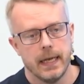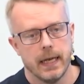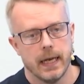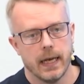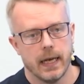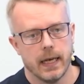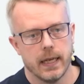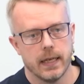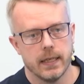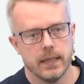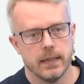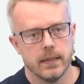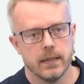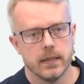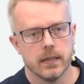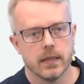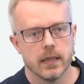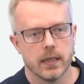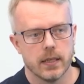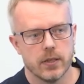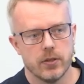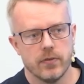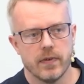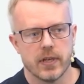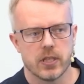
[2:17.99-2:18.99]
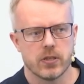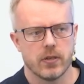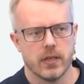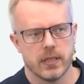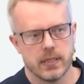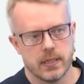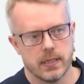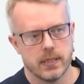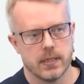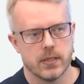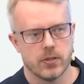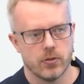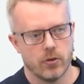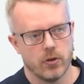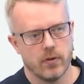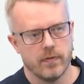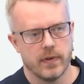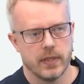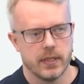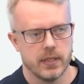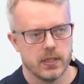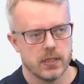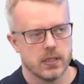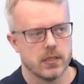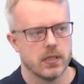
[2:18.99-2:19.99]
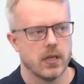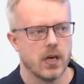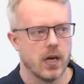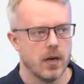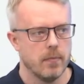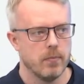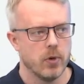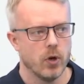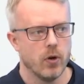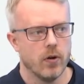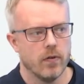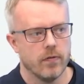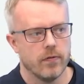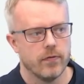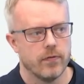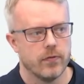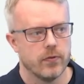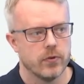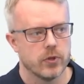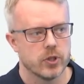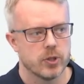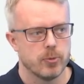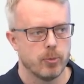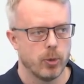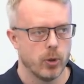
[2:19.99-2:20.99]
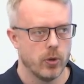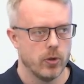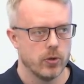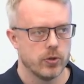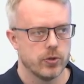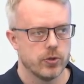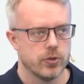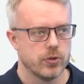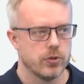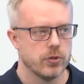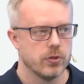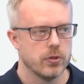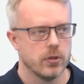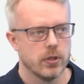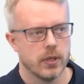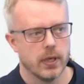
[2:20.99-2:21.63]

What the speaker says: And Jyväskylä is sort of this hub of sports